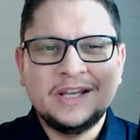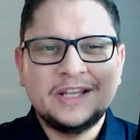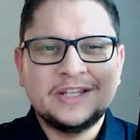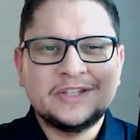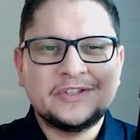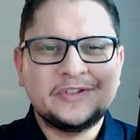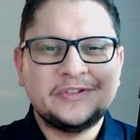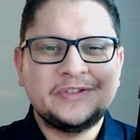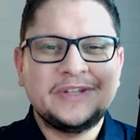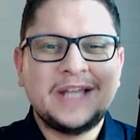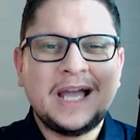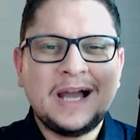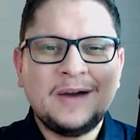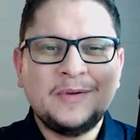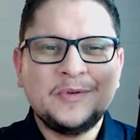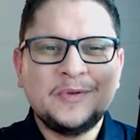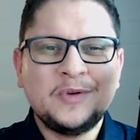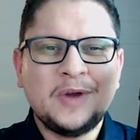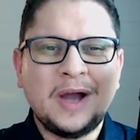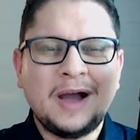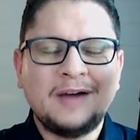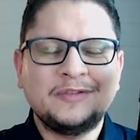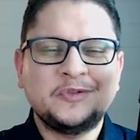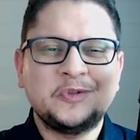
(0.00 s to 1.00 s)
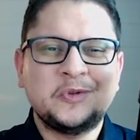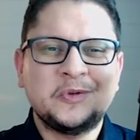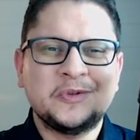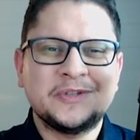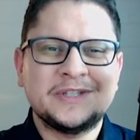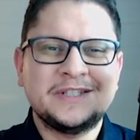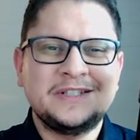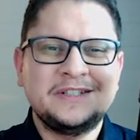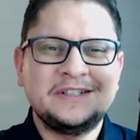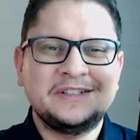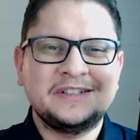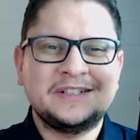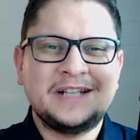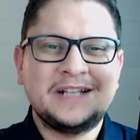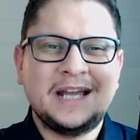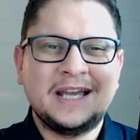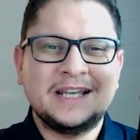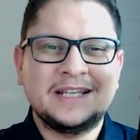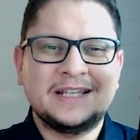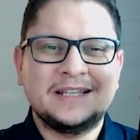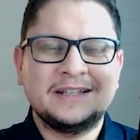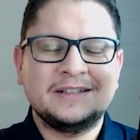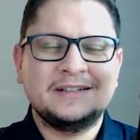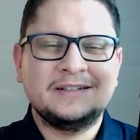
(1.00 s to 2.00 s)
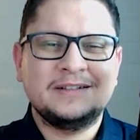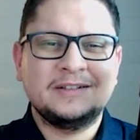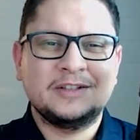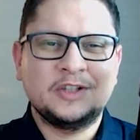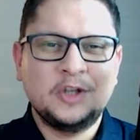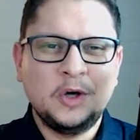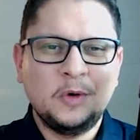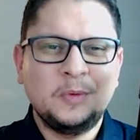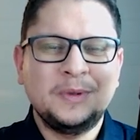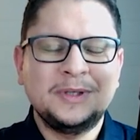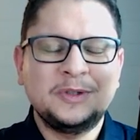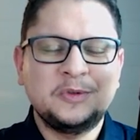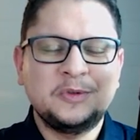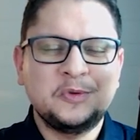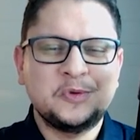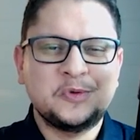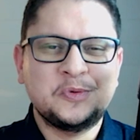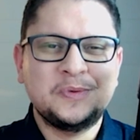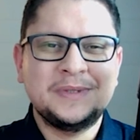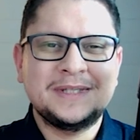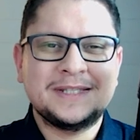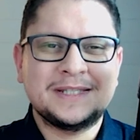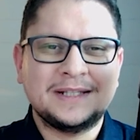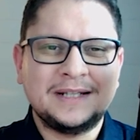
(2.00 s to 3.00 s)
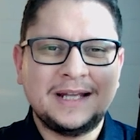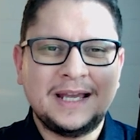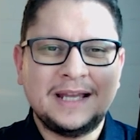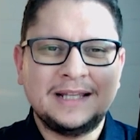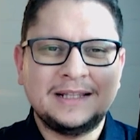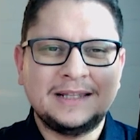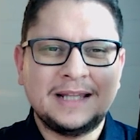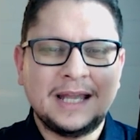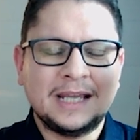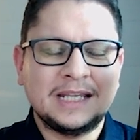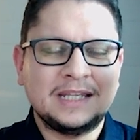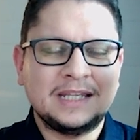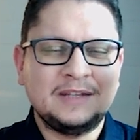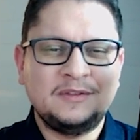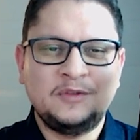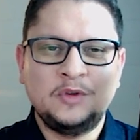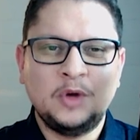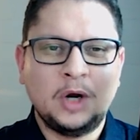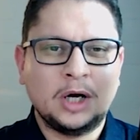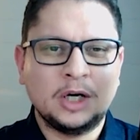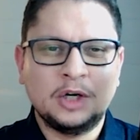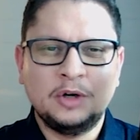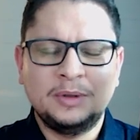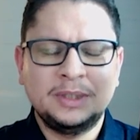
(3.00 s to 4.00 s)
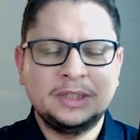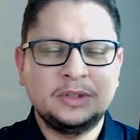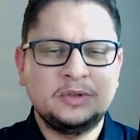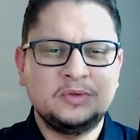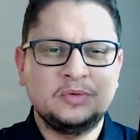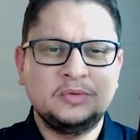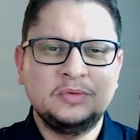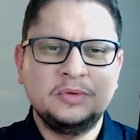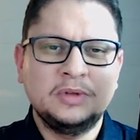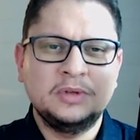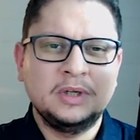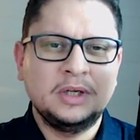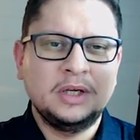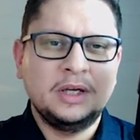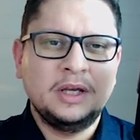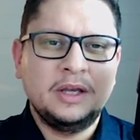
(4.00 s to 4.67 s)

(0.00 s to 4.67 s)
So now you have to consider like going to Switzerland, like if you are going to